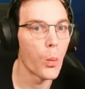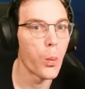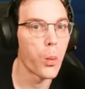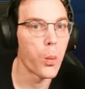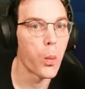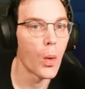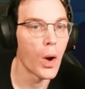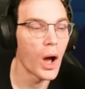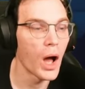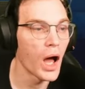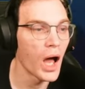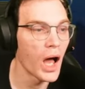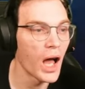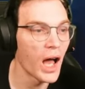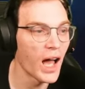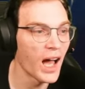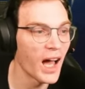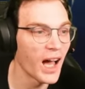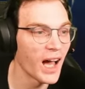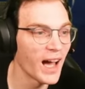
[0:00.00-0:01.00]
Oh.
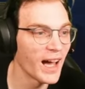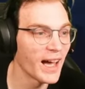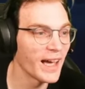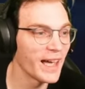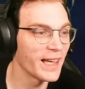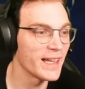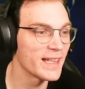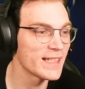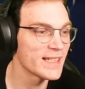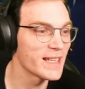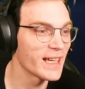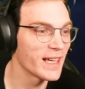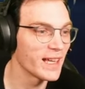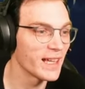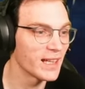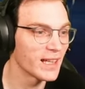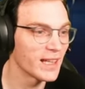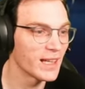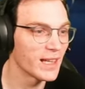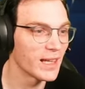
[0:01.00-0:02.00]
Why is it?
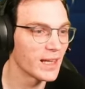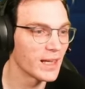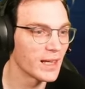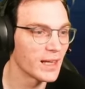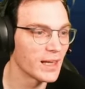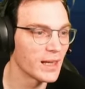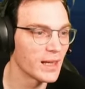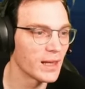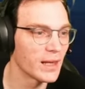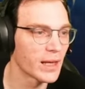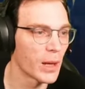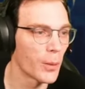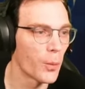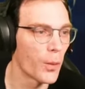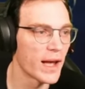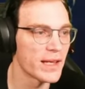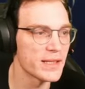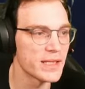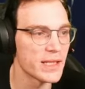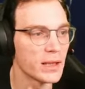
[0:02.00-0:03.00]
Okay,
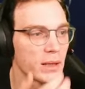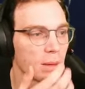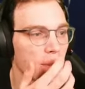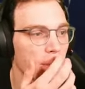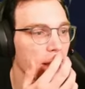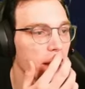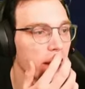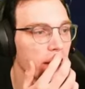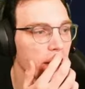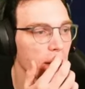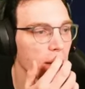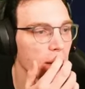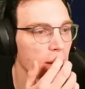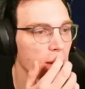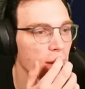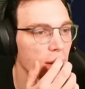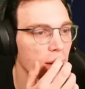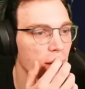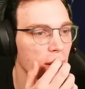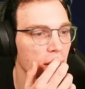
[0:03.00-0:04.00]
where's he going to be, though?
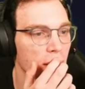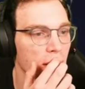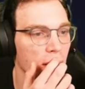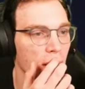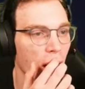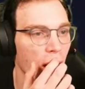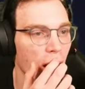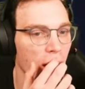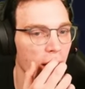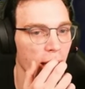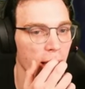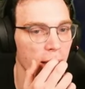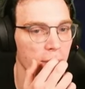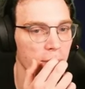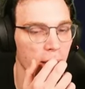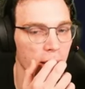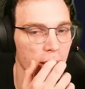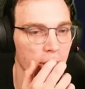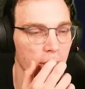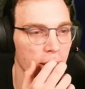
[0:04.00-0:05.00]
Arcade,
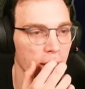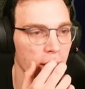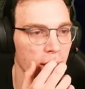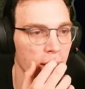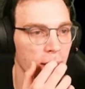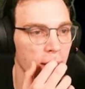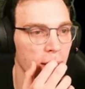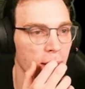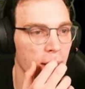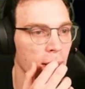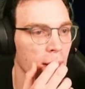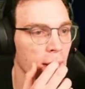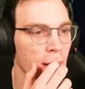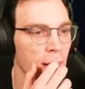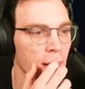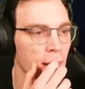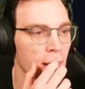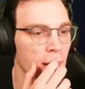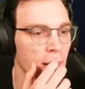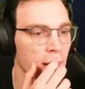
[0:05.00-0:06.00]
maybe?
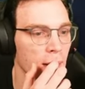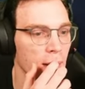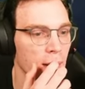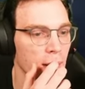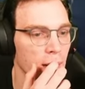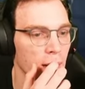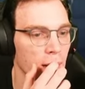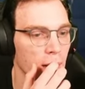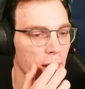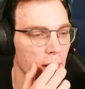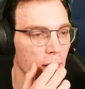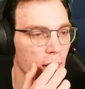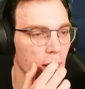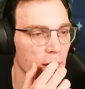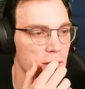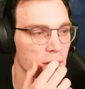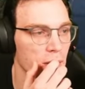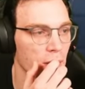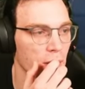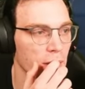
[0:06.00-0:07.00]
Ah! a
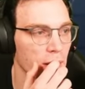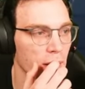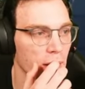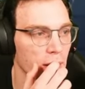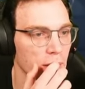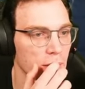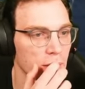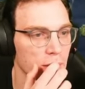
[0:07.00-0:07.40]
the coin net?